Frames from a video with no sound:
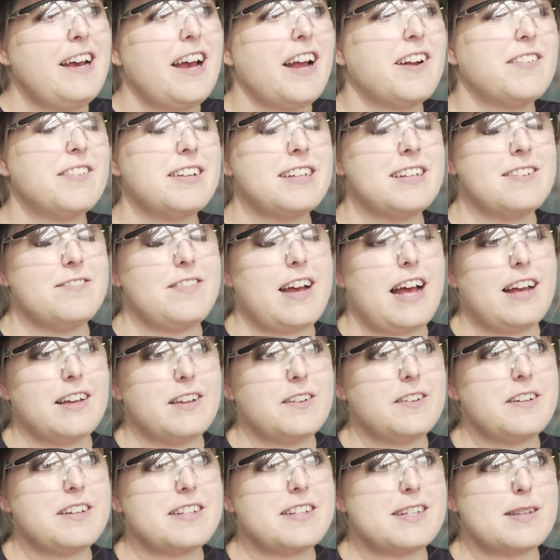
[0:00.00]
I really
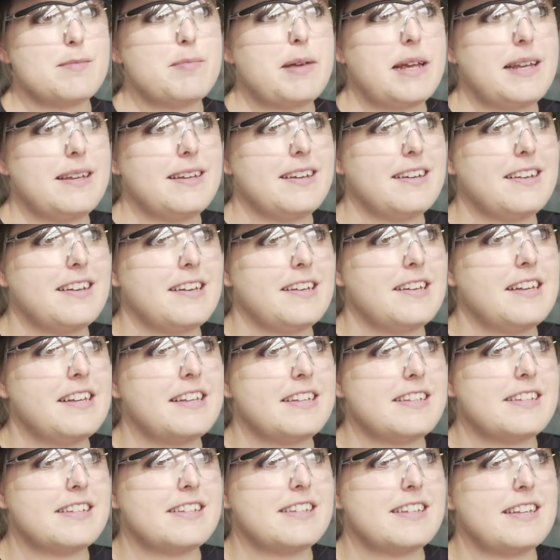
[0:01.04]
value his opinion and
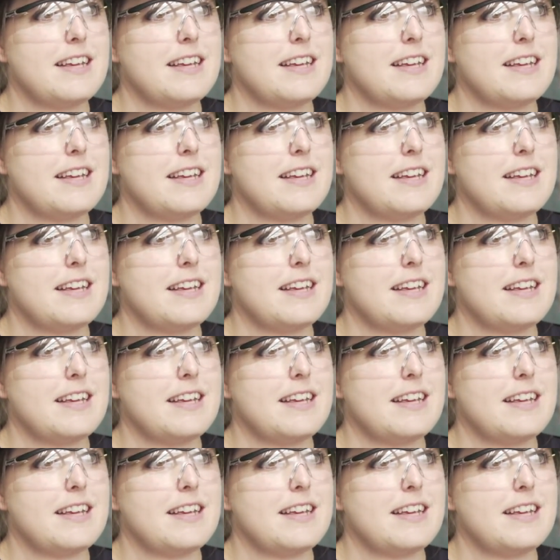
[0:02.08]
his